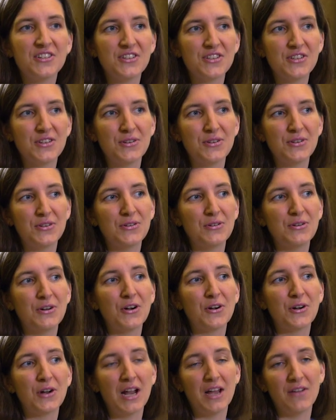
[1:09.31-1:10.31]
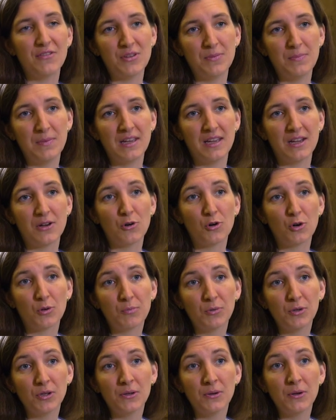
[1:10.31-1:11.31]
So you no longer have to be a
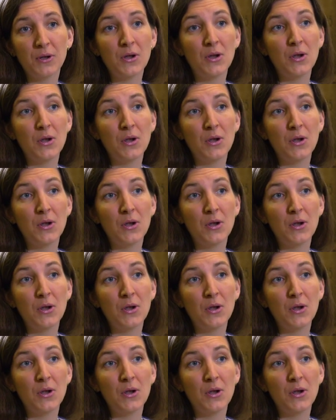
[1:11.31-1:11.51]
corporal,